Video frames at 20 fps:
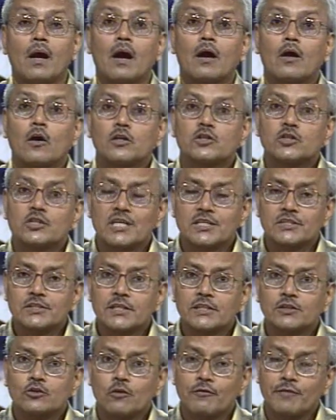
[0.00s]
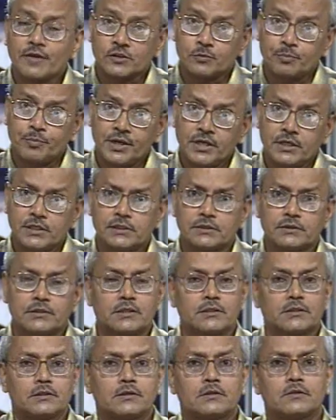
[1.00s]
a consciousness of
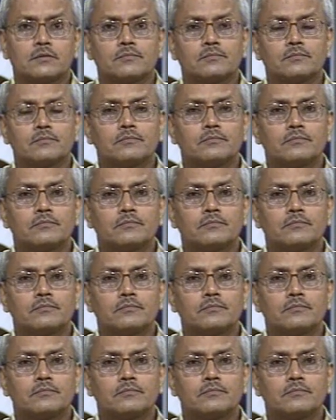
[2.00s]
experiences.